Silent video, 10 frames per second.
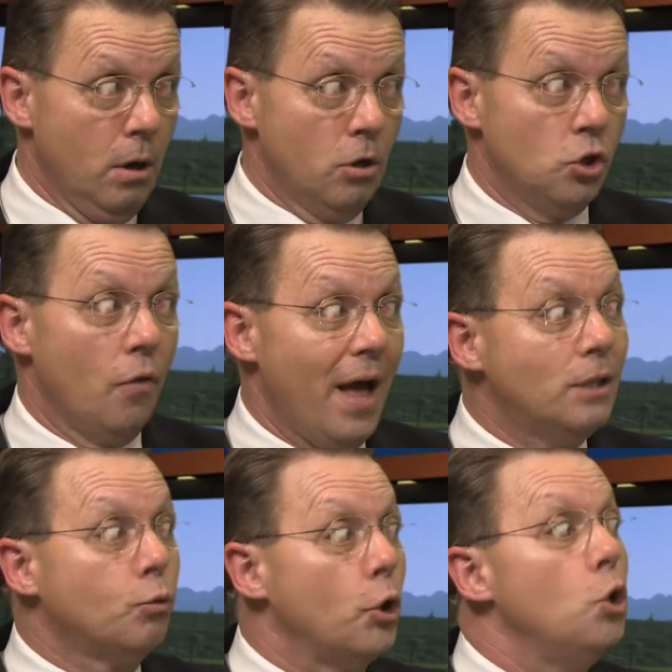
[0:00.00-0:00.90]
So
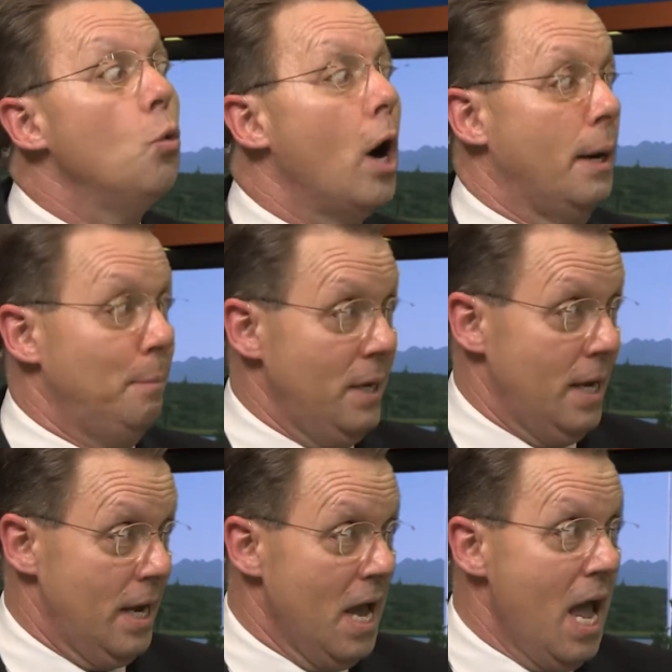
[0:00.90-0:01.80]
that's where you want to
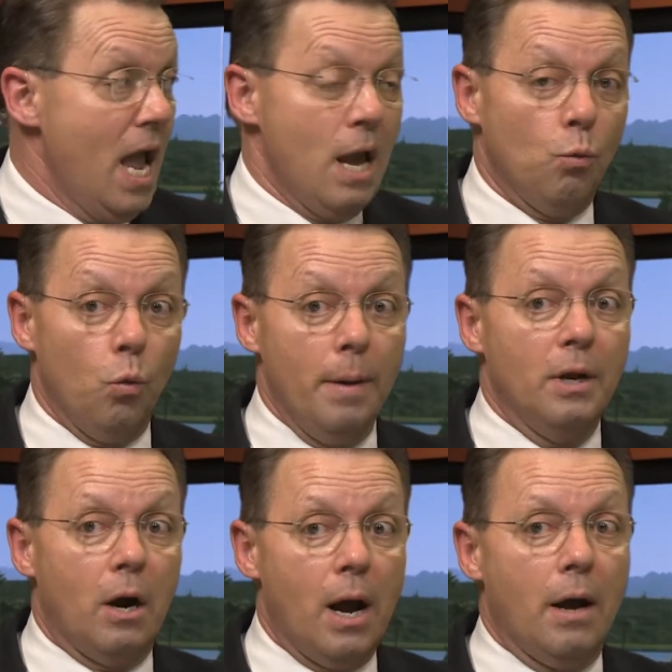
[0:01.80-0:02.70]
be. And
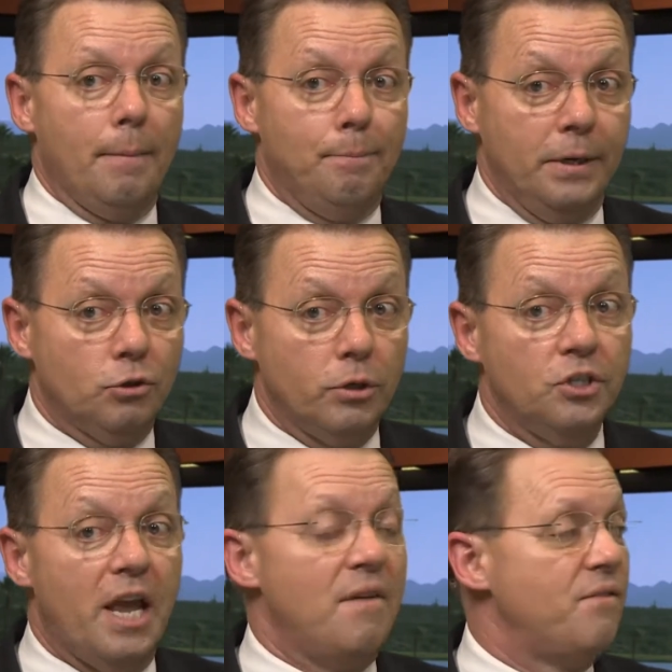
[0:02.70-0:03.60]
women are out on
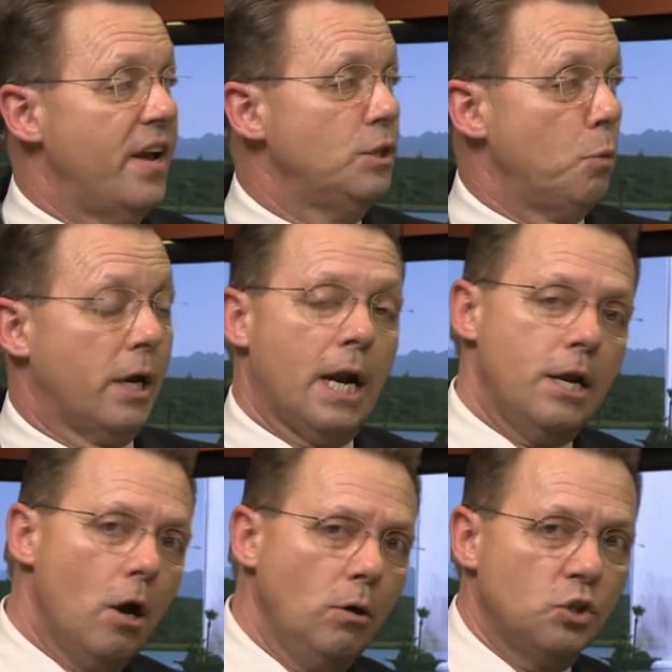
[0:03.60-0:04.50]
Pinterest and Facebook. And I
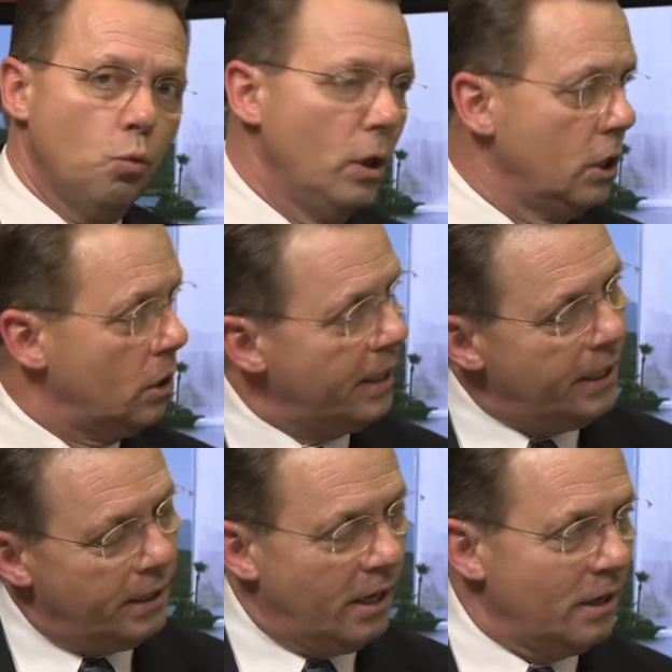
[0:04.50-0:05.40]
noticed one little,
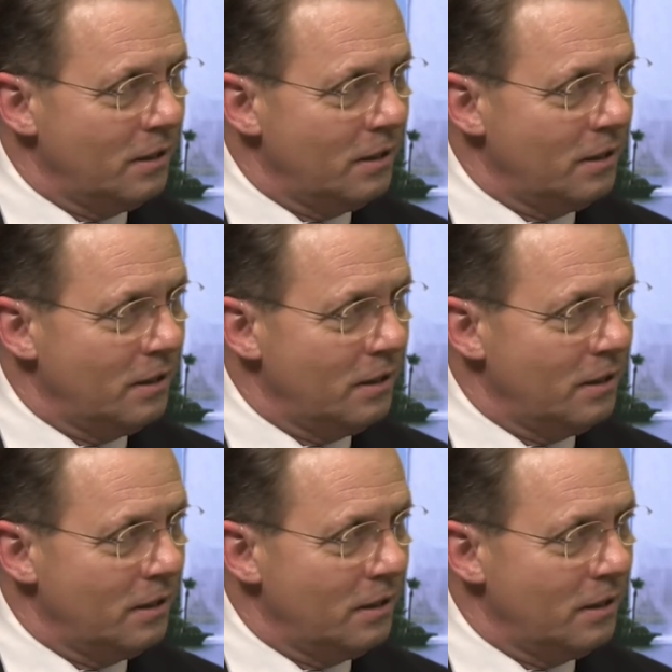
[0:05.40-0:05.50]
uh,